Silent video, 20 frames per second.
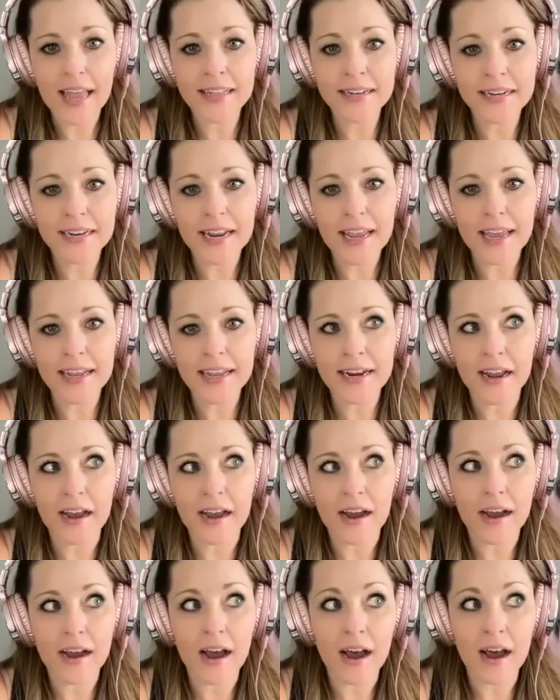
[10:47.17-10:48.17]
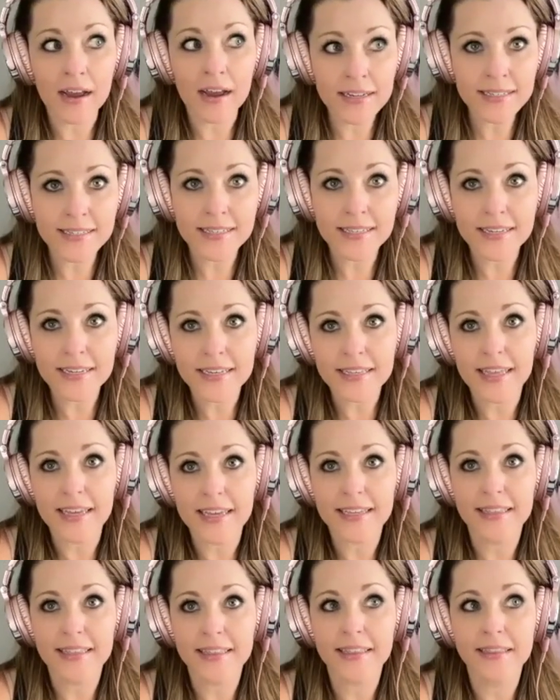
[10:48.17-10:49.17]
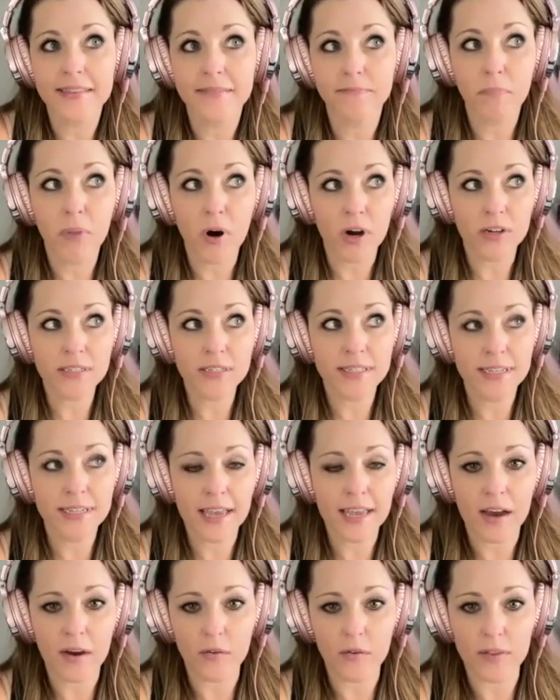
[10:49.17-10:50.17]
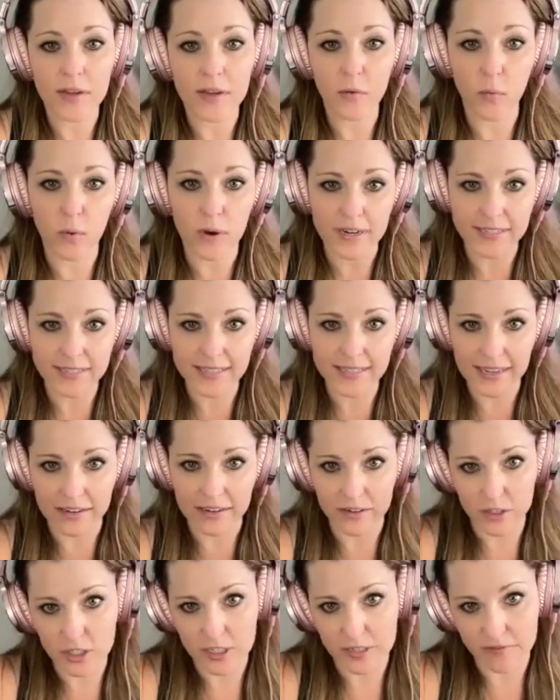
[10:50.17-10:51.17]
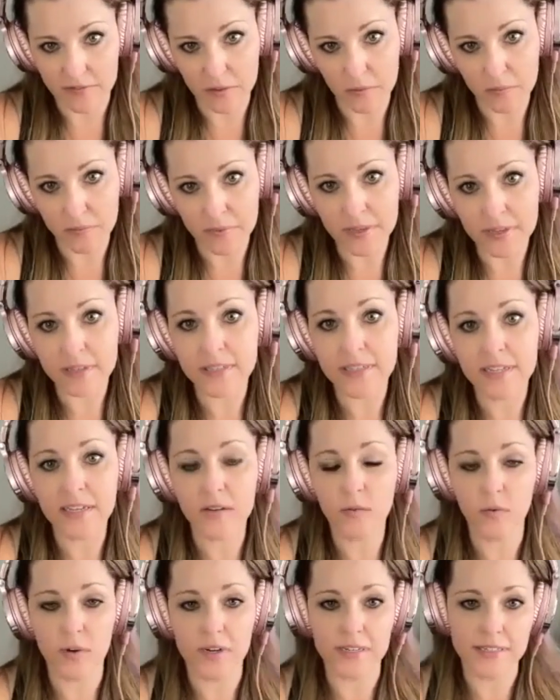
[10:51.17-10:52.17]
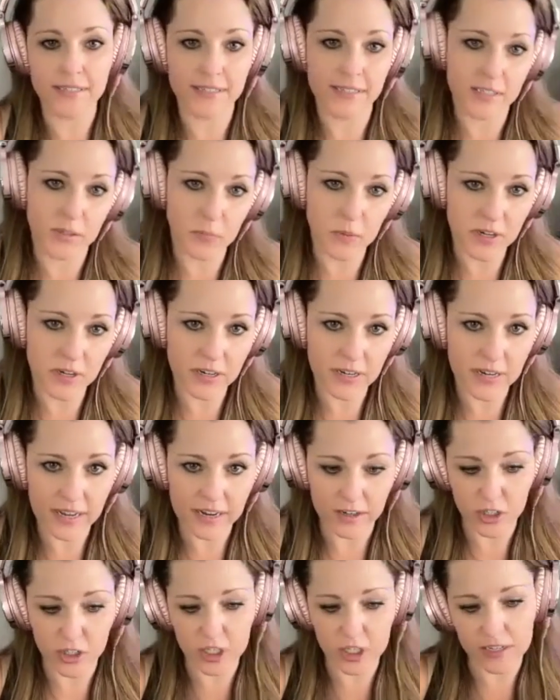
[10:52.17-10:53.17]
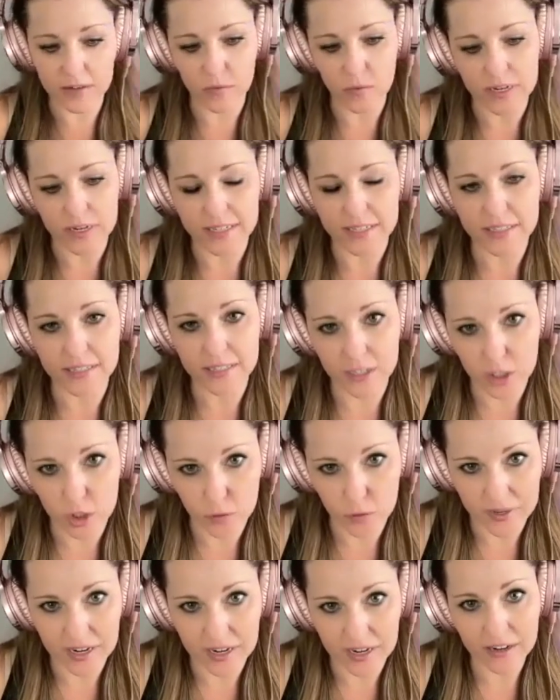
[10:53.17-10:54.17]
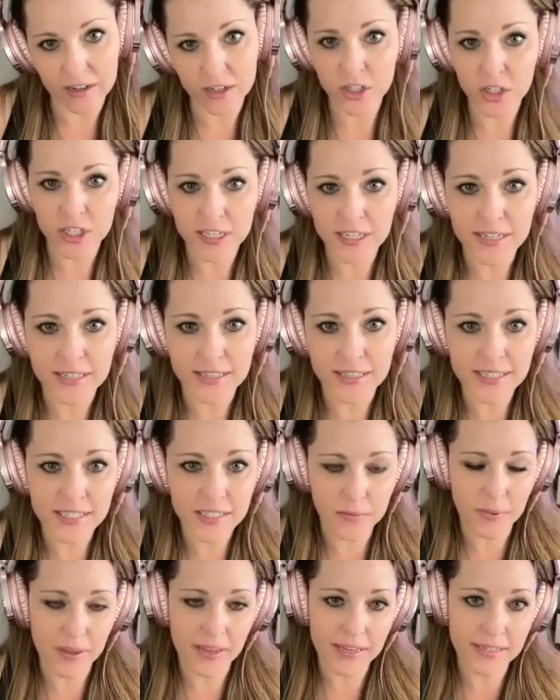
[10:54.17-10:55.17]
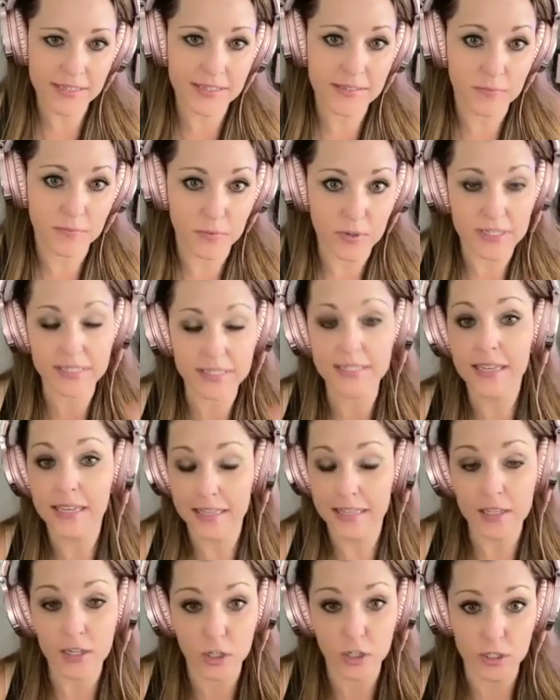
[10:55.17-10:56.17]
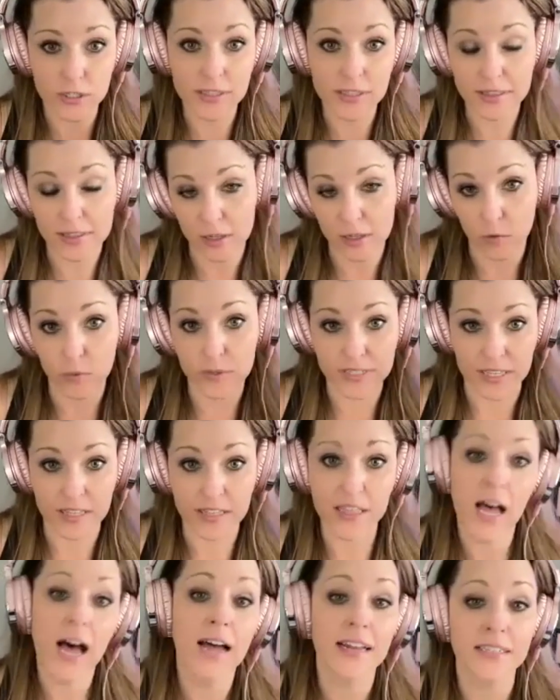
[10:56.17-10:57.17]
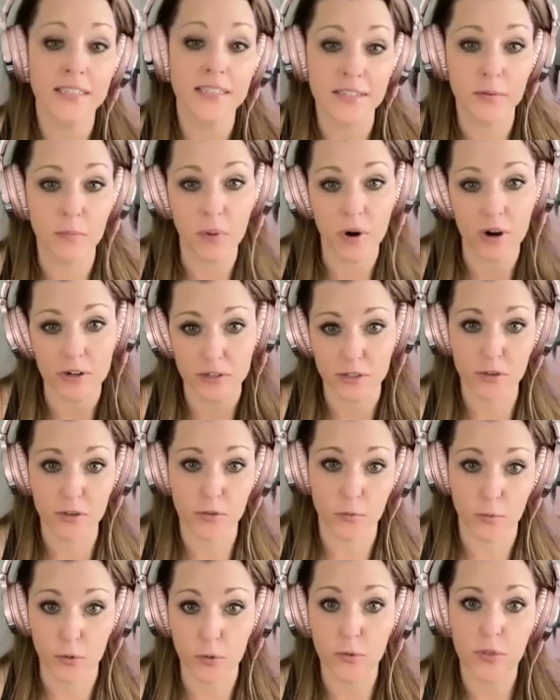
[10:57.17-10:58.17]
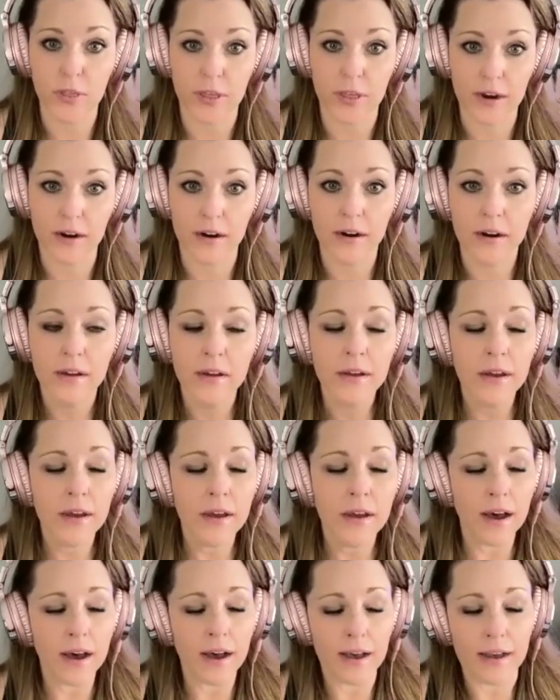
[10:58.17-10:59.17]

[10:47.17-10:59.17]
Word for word: and and honestly like parsing out like what is the energy of the building what is the spirit energy and what is the human energy in the space mm-hmm. was there there was a lot to parse through there mm-hmm.